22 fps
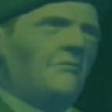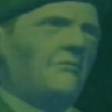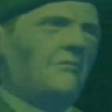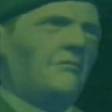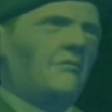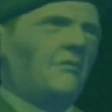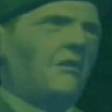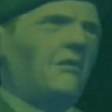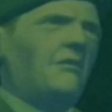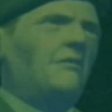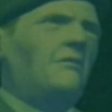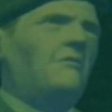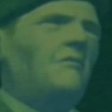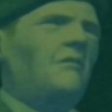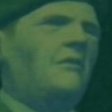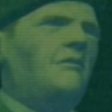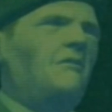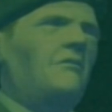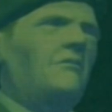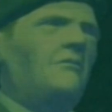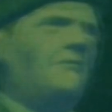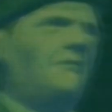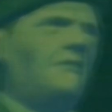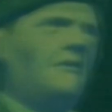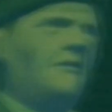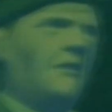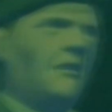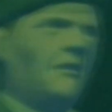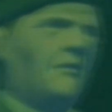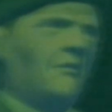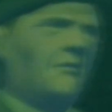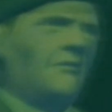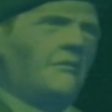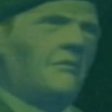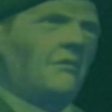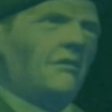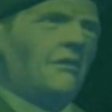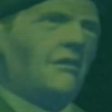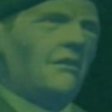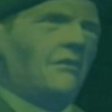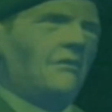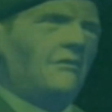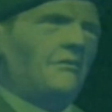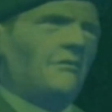You're familiar with the Shadow Moses
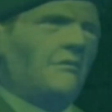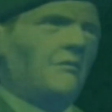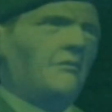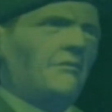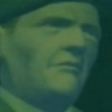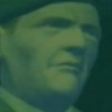incident?